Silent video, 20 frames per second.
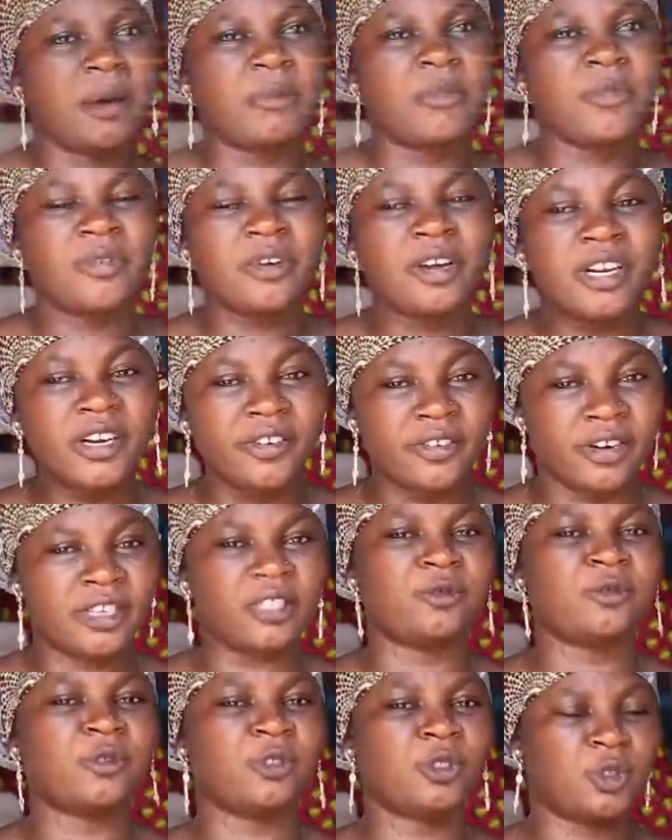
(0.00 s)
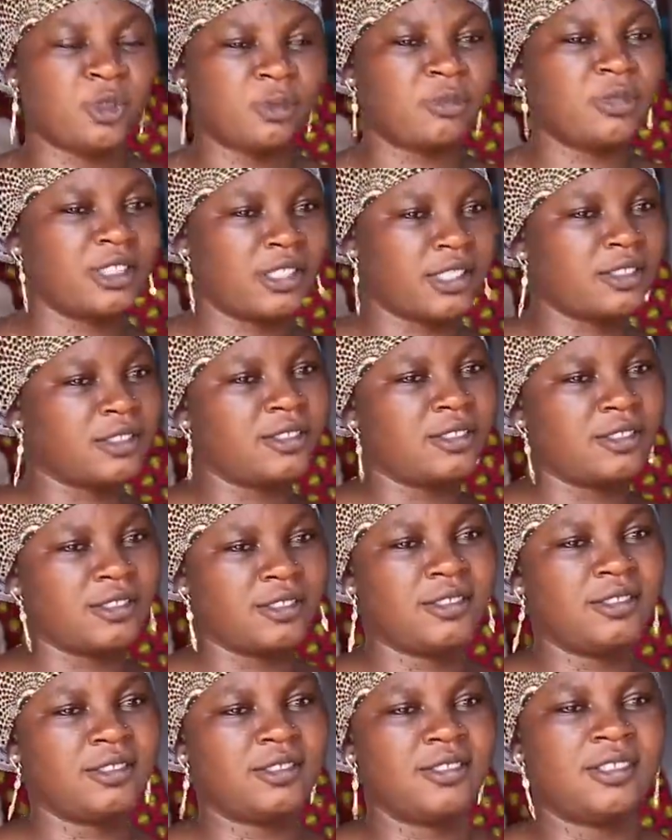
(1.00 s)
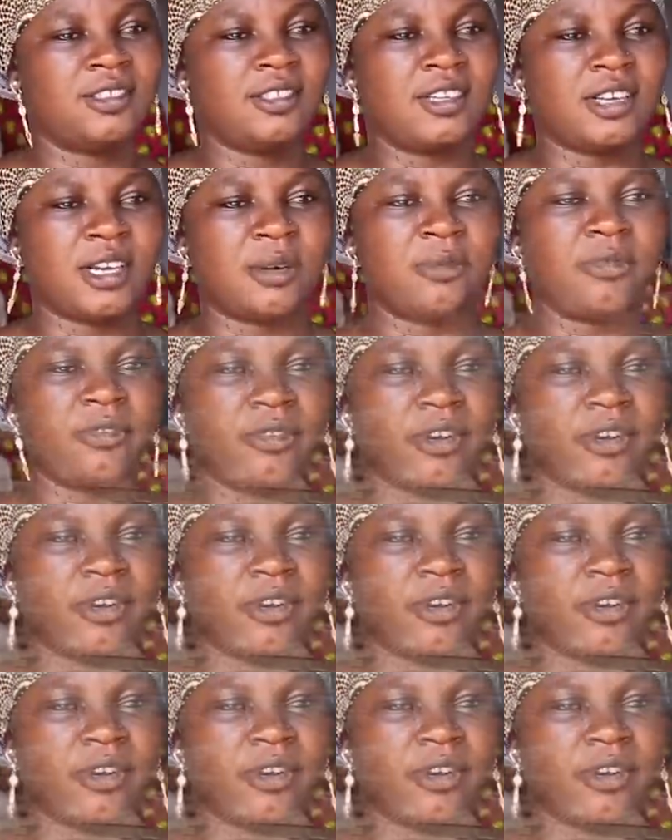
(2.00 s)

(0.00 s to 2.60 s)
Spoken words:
I'm really grateful to Michelle. I'm